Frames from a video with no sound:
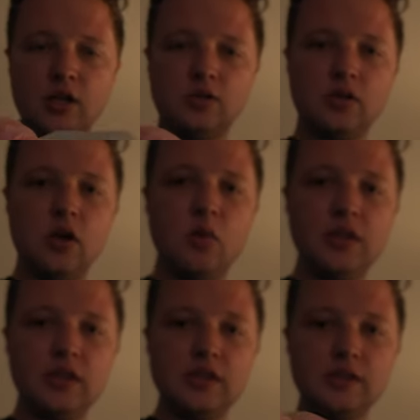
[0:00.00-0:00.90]
So
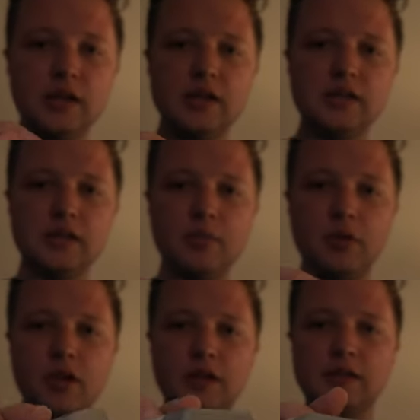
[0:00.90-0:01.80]
what this does is it
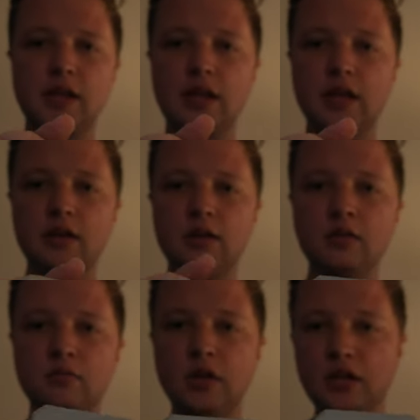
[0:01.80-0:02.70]
plugs in
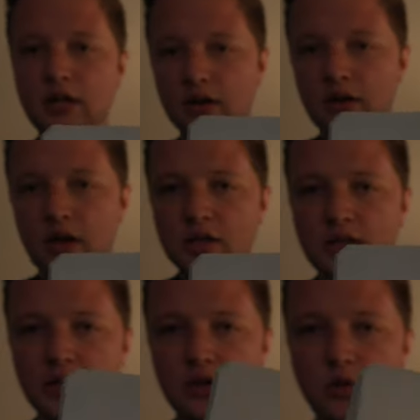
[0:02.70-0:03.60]
right here. It's
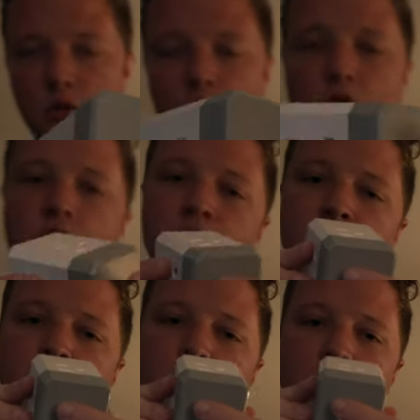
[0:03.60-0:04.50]
like a normal
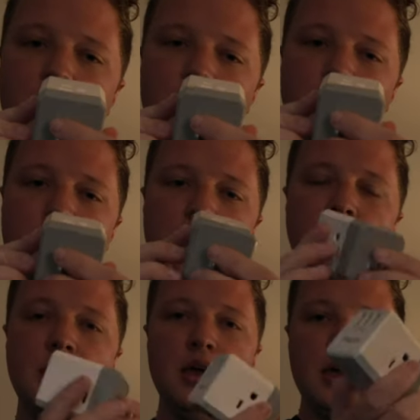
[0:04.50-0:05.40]
power thing.